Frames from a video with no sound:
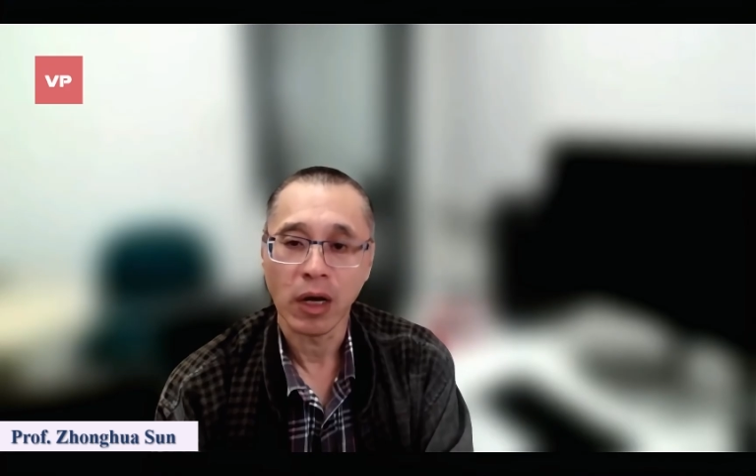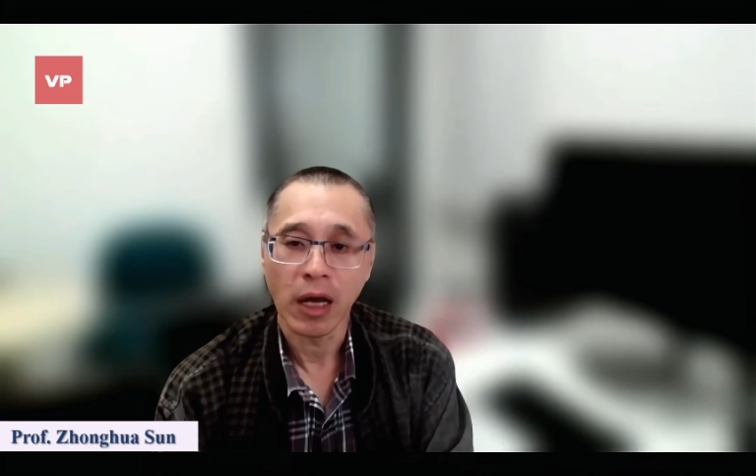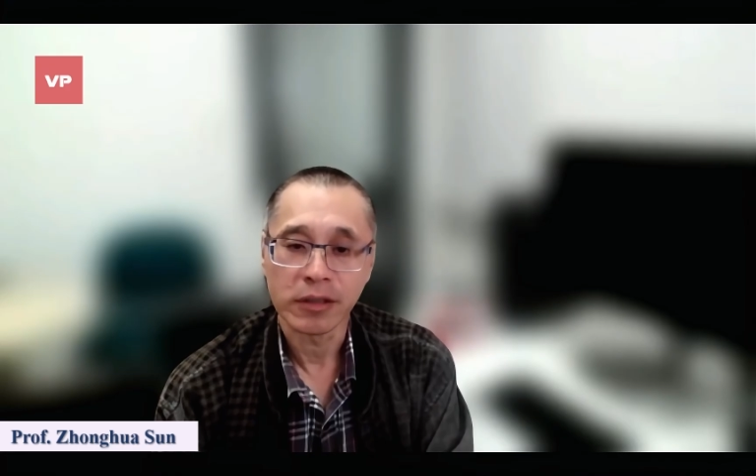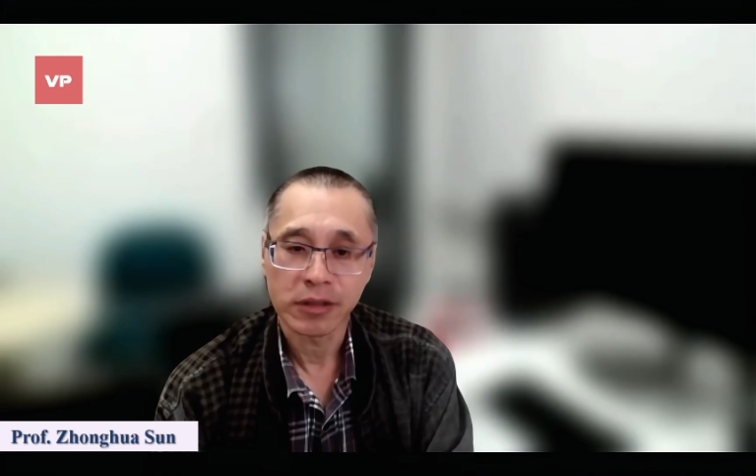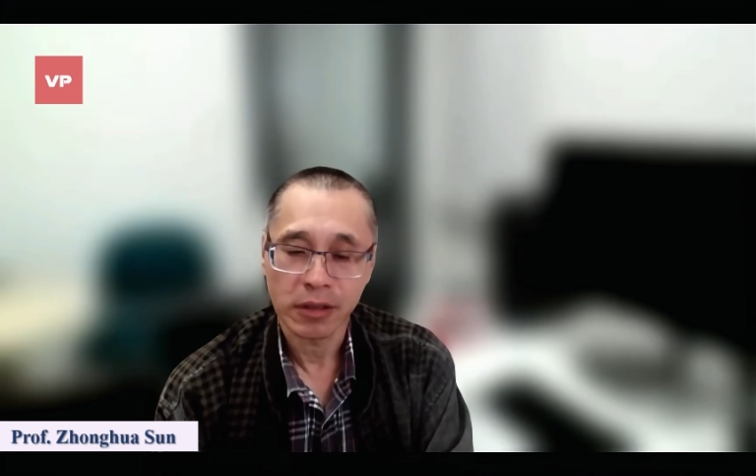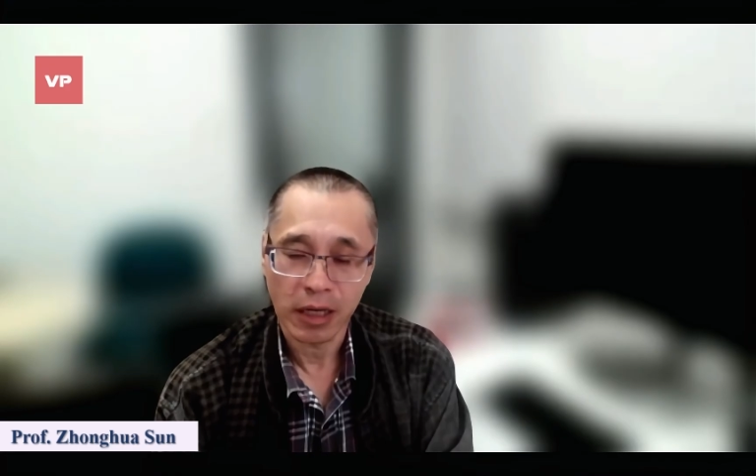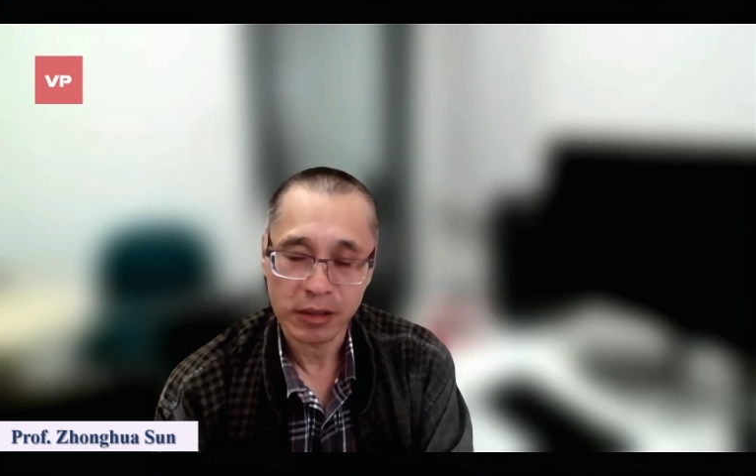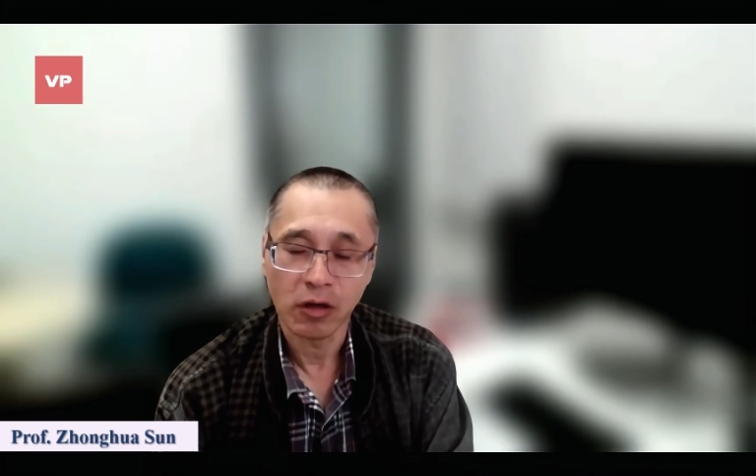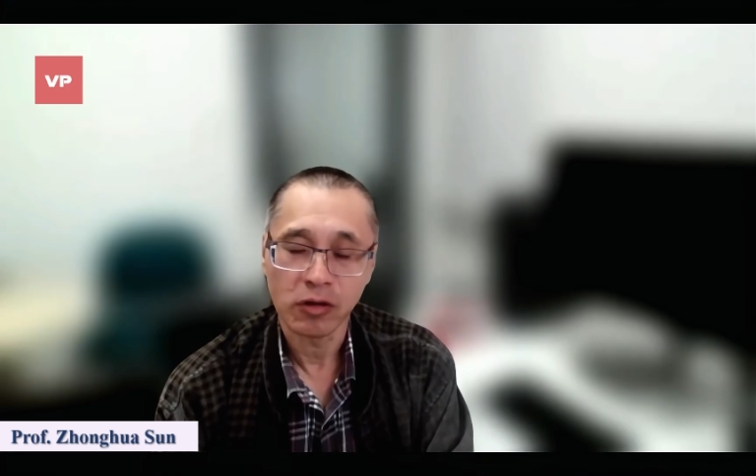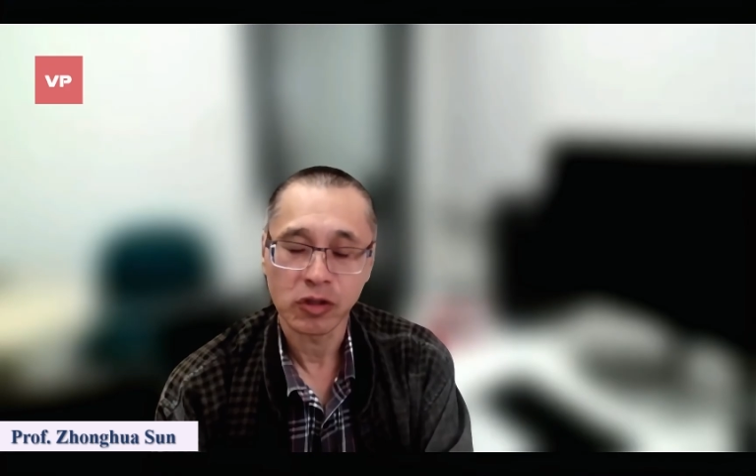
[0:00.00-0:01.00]

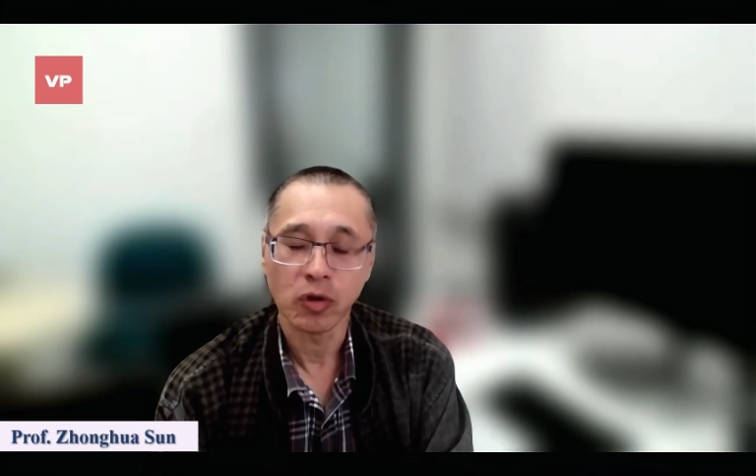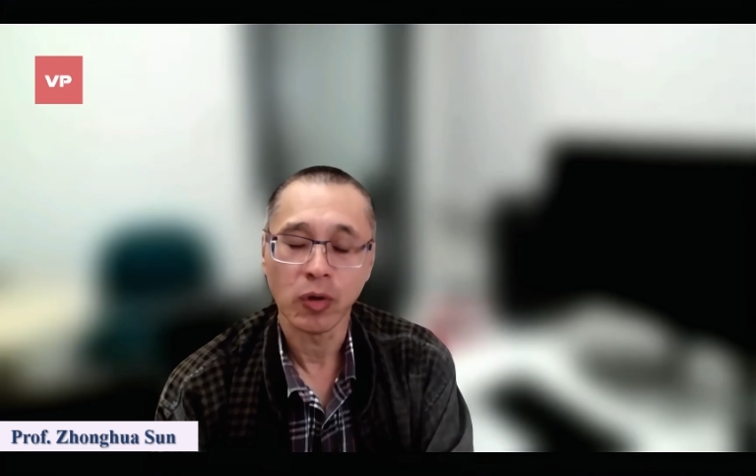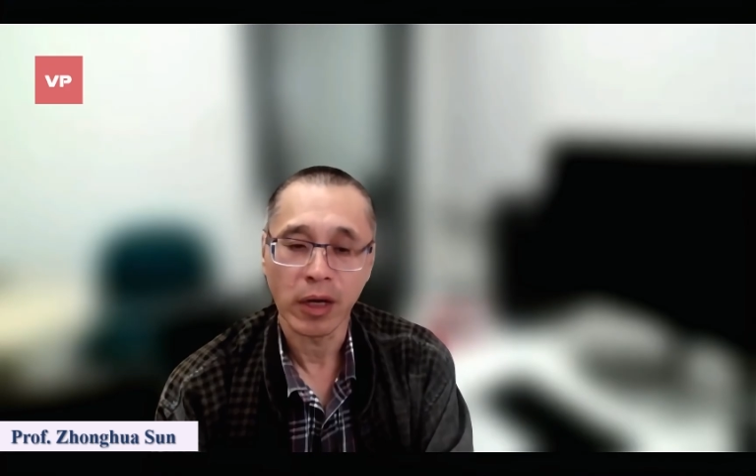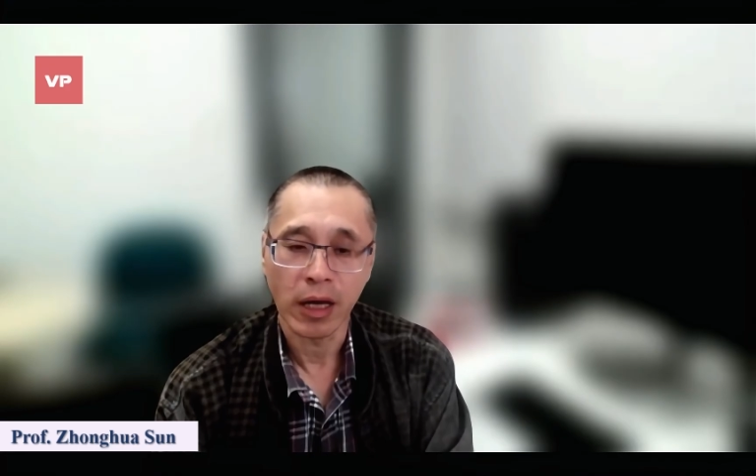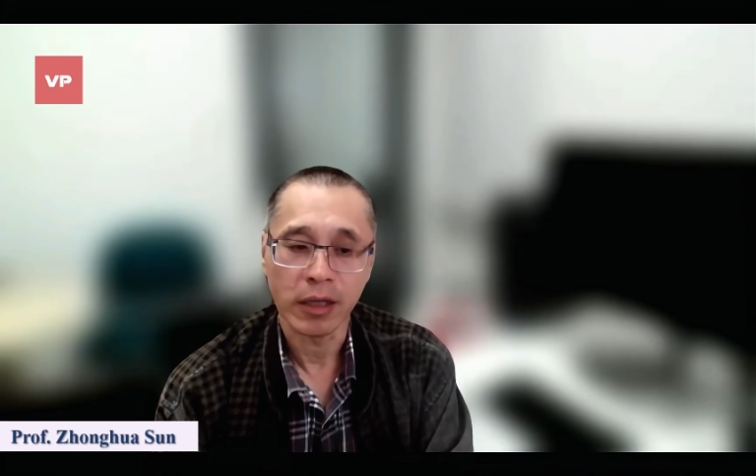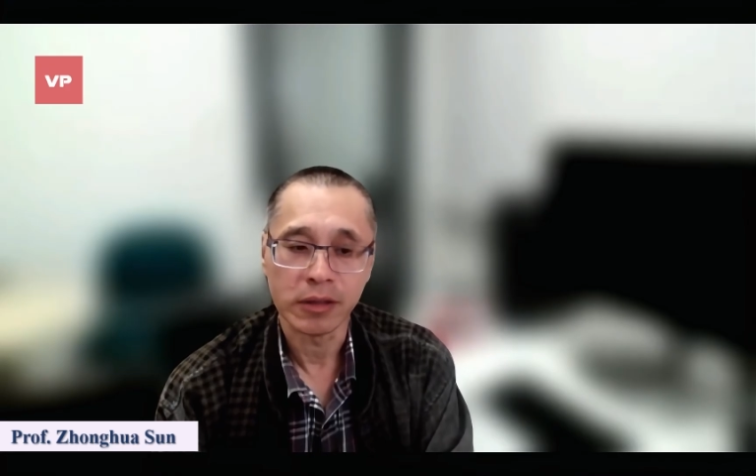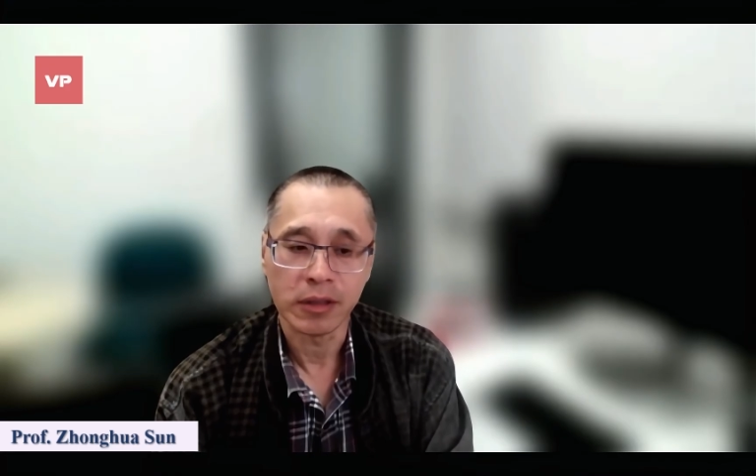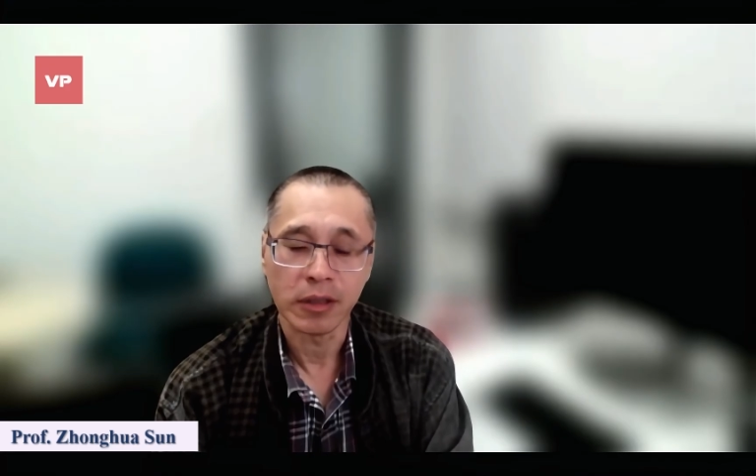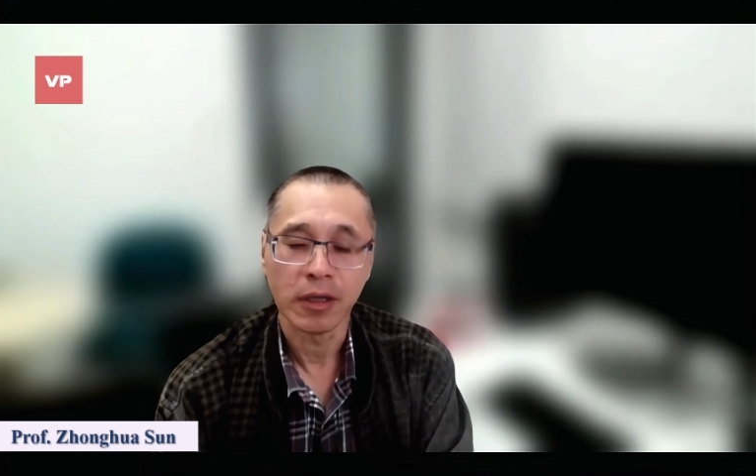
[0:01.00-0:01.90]
is also and